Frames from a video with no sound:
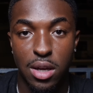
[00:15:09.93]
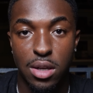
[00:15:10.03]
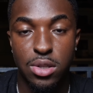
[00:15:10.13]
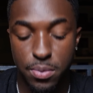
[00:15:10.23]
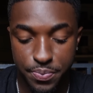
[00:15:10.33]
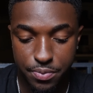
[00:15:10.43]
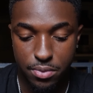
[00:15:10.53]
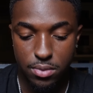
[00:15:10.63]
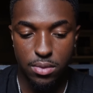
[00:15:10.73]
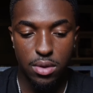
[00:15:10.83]
So
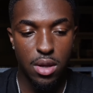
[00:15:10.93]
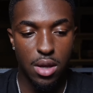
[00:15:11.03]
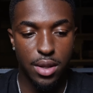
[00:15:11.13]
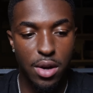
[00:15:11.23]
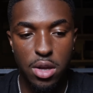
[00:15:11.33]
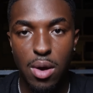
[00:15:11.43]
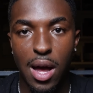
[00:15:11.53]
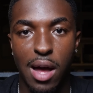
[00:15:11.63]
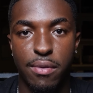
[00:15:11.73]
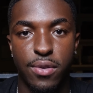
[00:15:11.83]
now that you
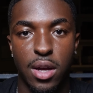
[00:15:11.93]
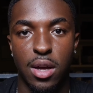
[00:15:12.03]
have